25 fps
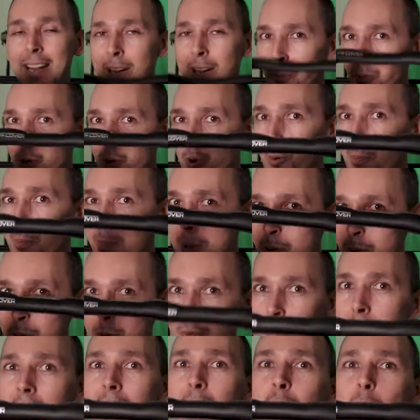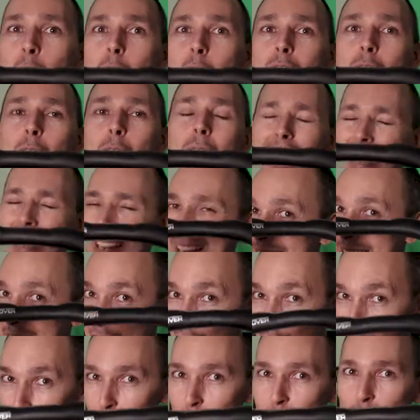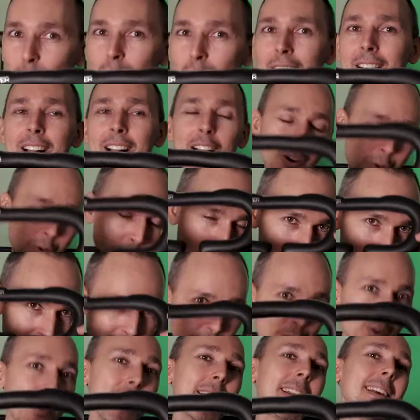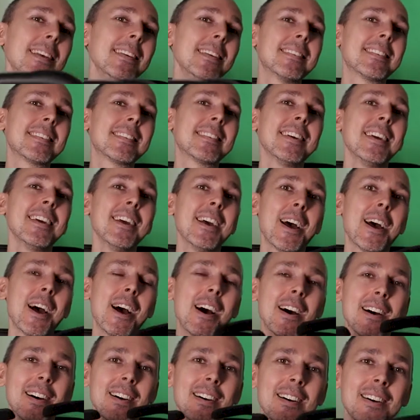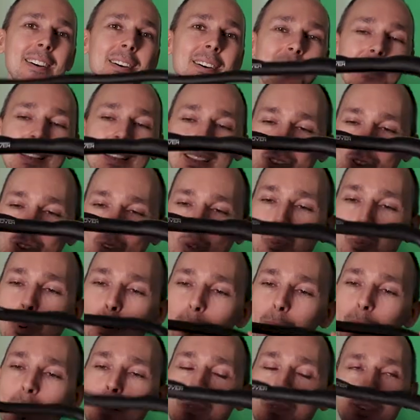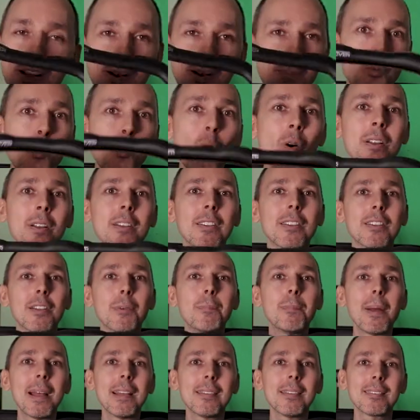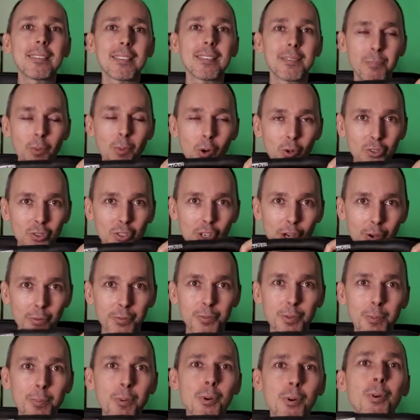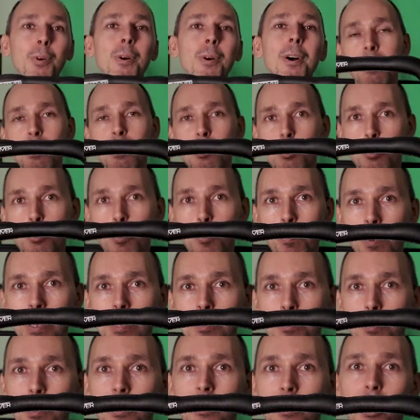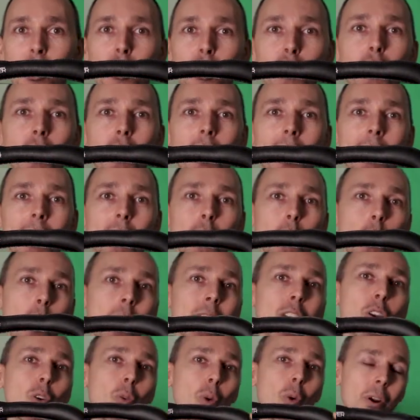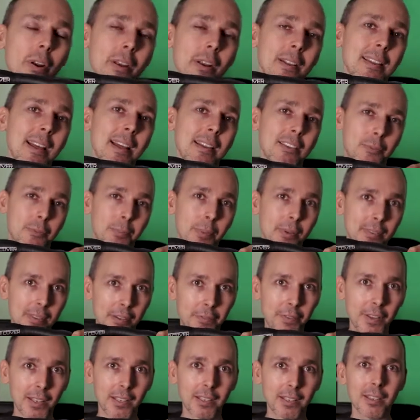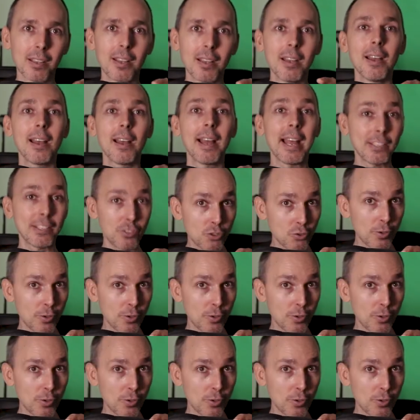and I will be revealing whether it is true, whether it is uh, this super beefed up one, the best, most comfortable facial replacement on your head when you're wearing that specific head